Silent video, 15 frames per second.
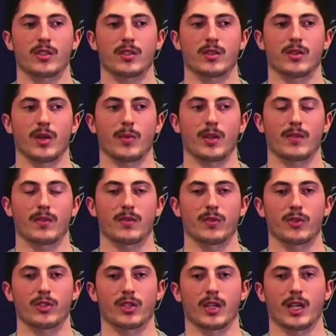You know, how we have to
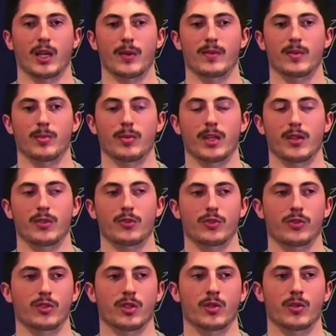forecheck, how we have to play in the neutral
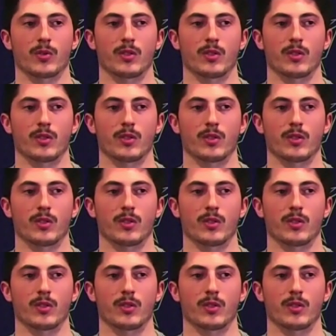zone.